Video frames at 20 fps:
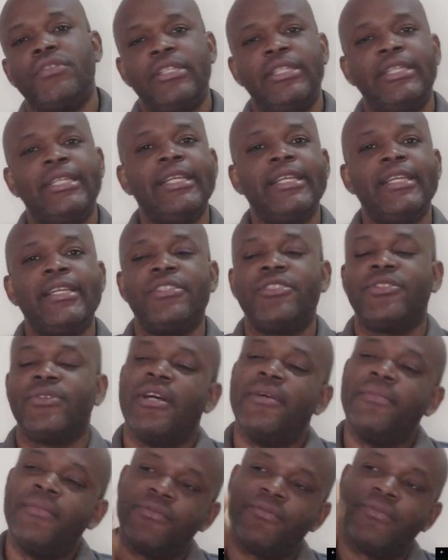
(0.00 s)
You dig?
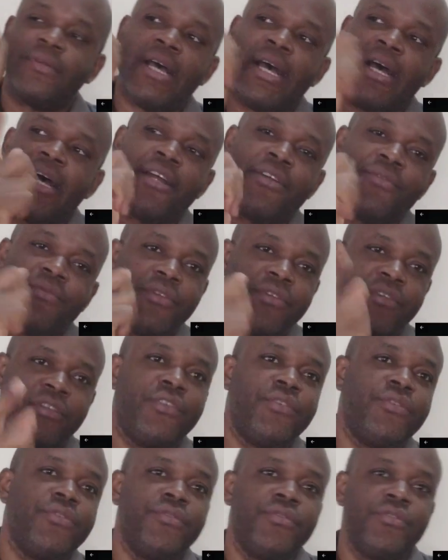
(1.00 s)
So I'm gonna ride
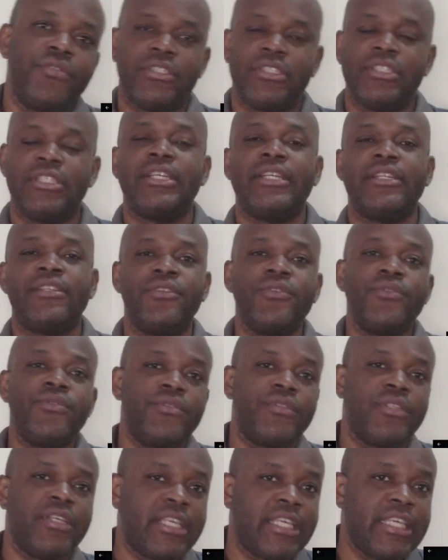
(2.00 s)
with you till I
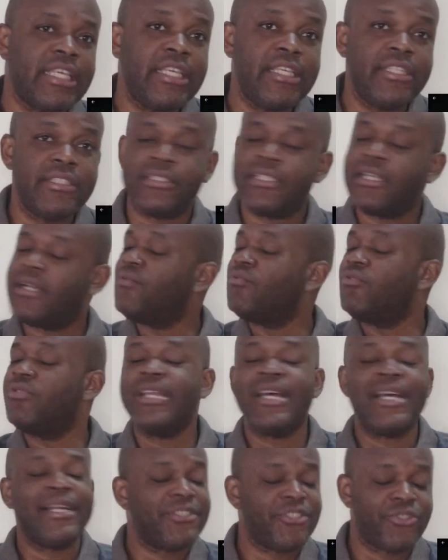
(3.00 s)
throw the keys. I will
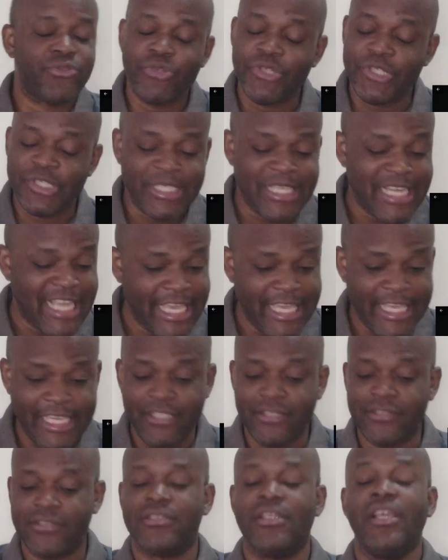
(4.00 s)
not switch
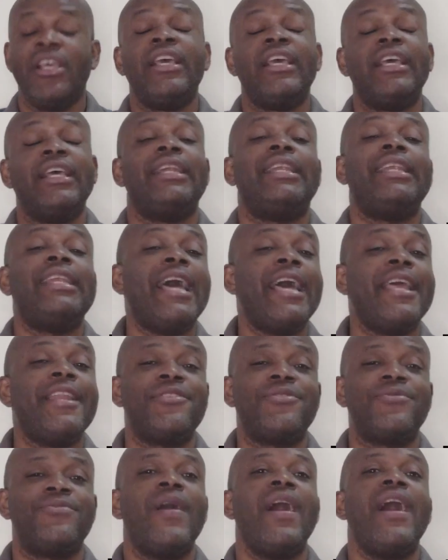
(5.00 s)
lanes.
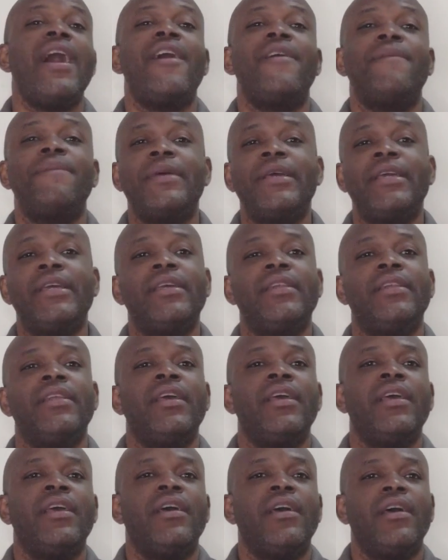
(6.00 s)
That is why,
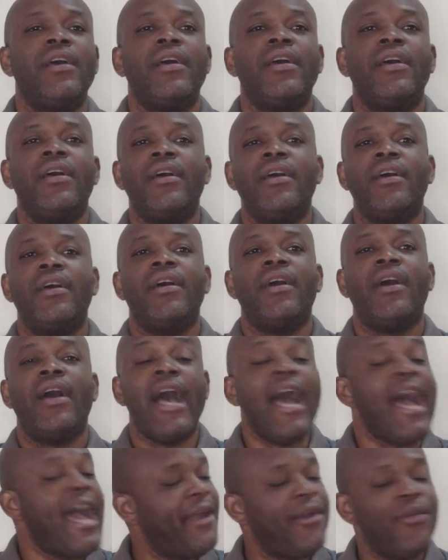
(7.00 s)
man.
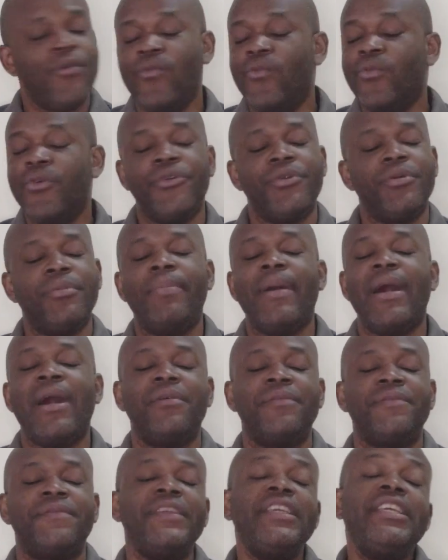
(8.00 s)
I don't worry
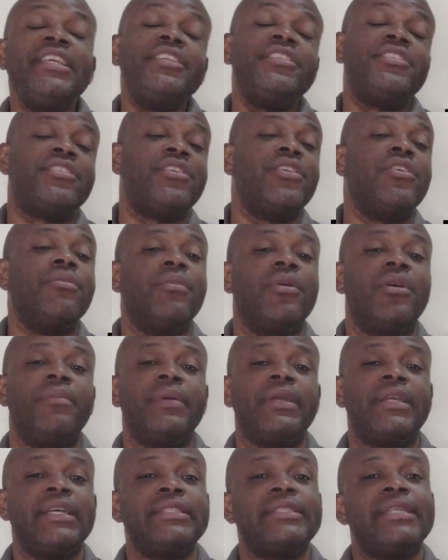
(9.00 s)
about fees no
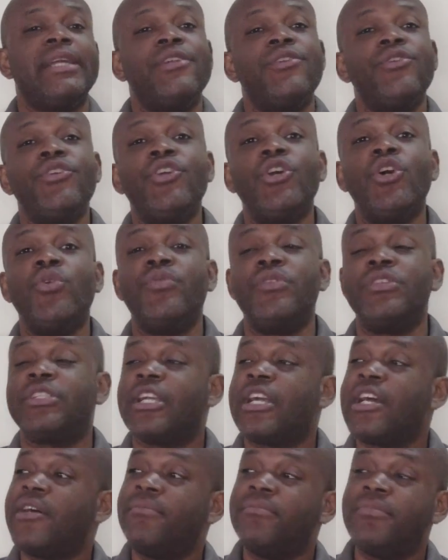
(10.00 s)
more because I know you
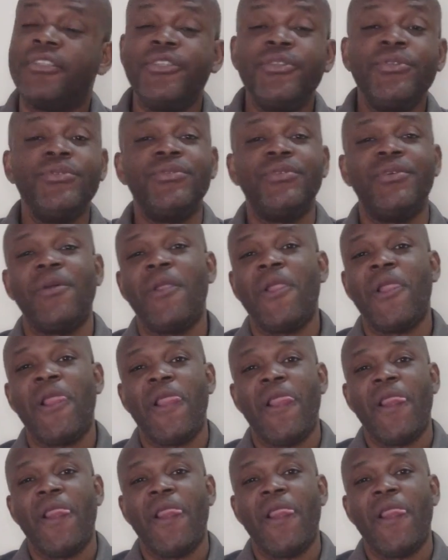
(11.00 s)
always come through.